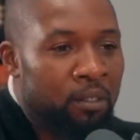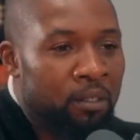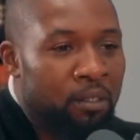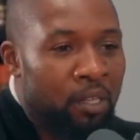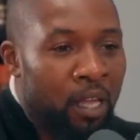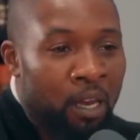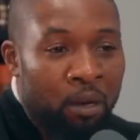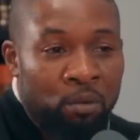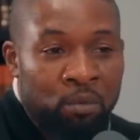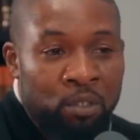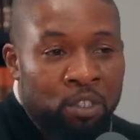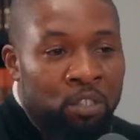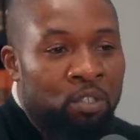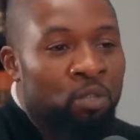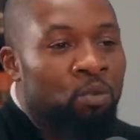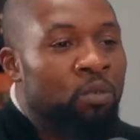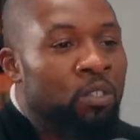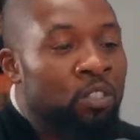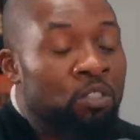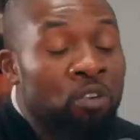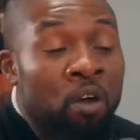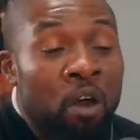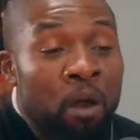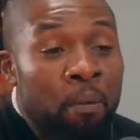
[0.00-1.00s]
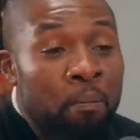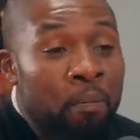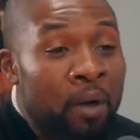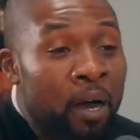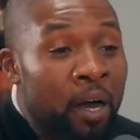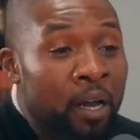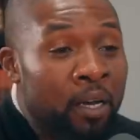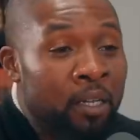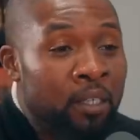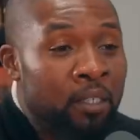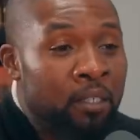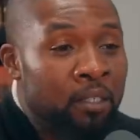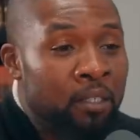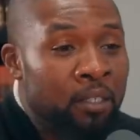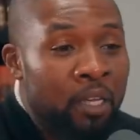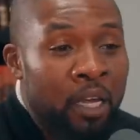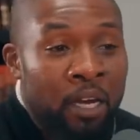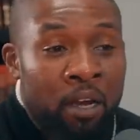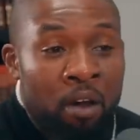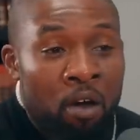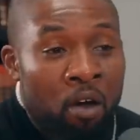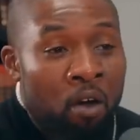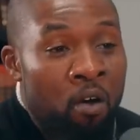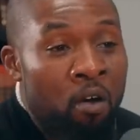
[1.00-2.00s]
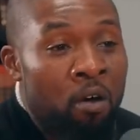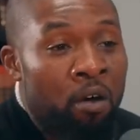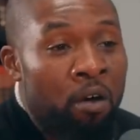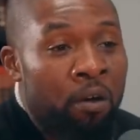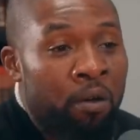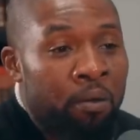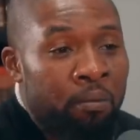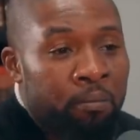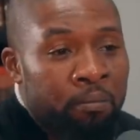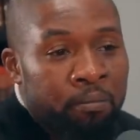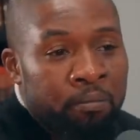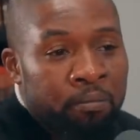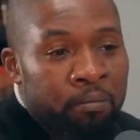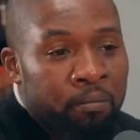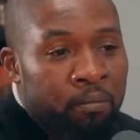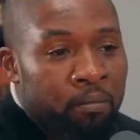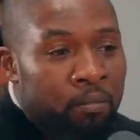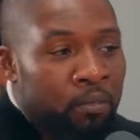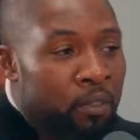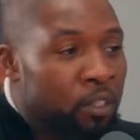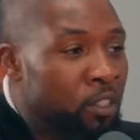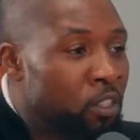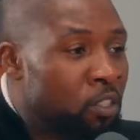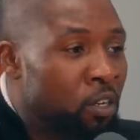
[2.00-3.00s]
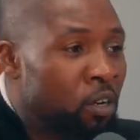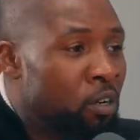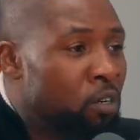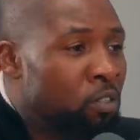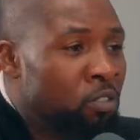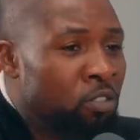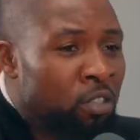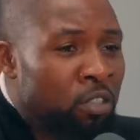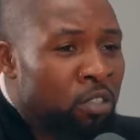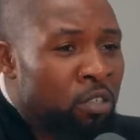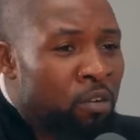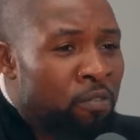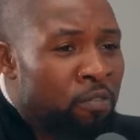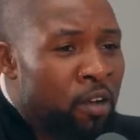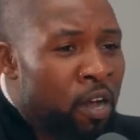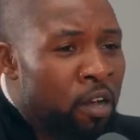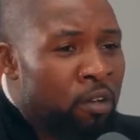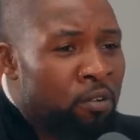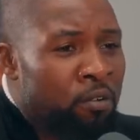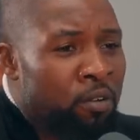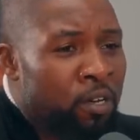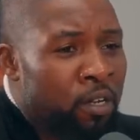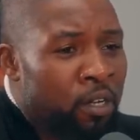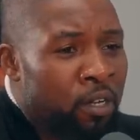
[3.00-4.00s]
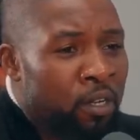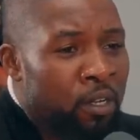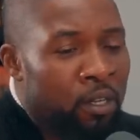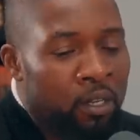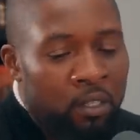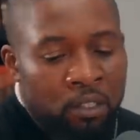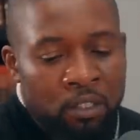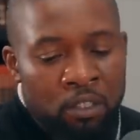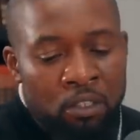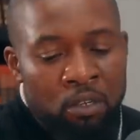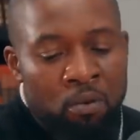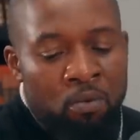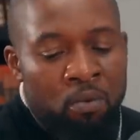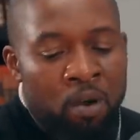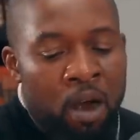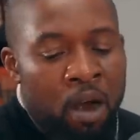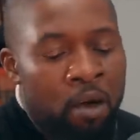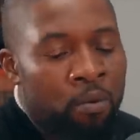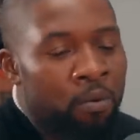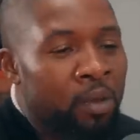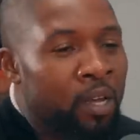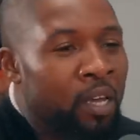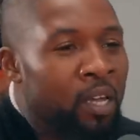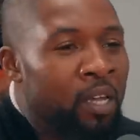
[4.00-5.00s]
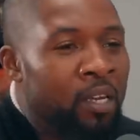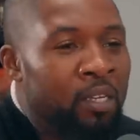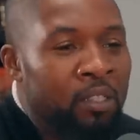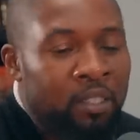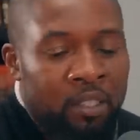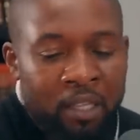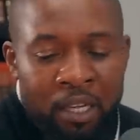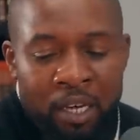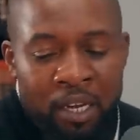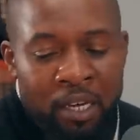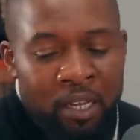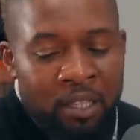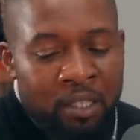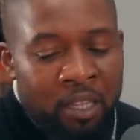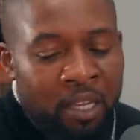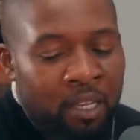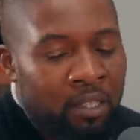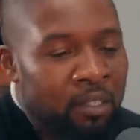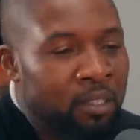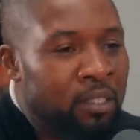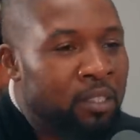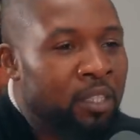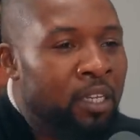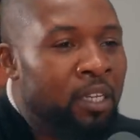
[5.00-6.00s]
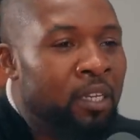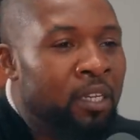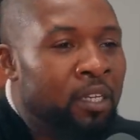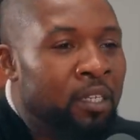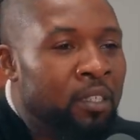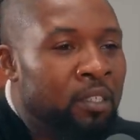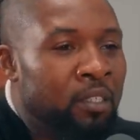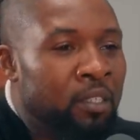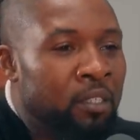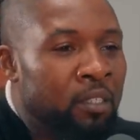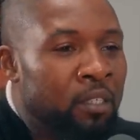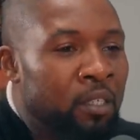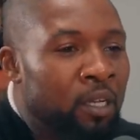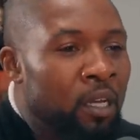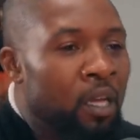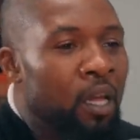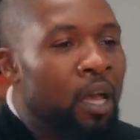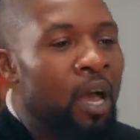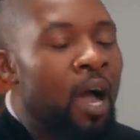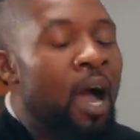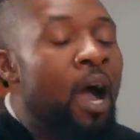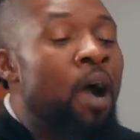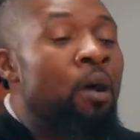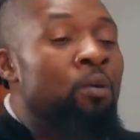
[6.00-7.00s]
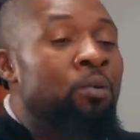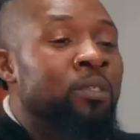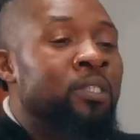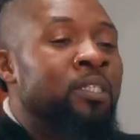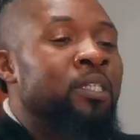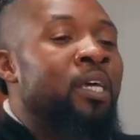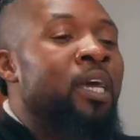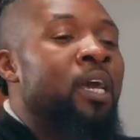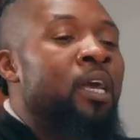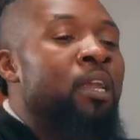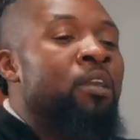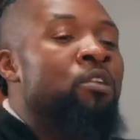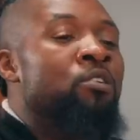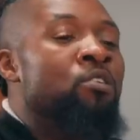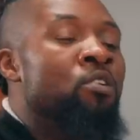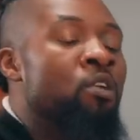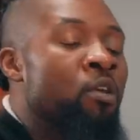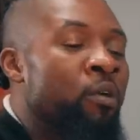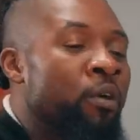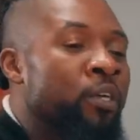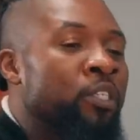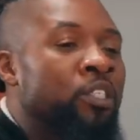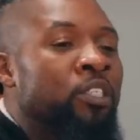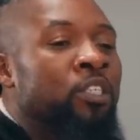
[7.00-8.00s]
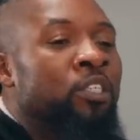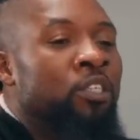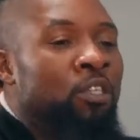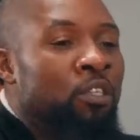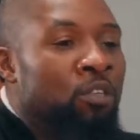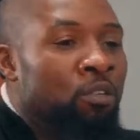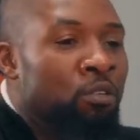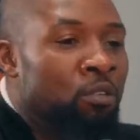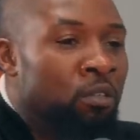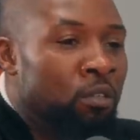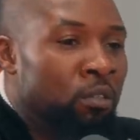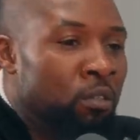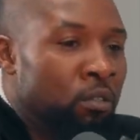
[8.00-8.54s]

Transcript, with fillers: that it was doing to our bodies and the harm. There's no nutritional value in it. Yeah. So why are we eating anything seedless? Mm-hmm. How is that nourishing you?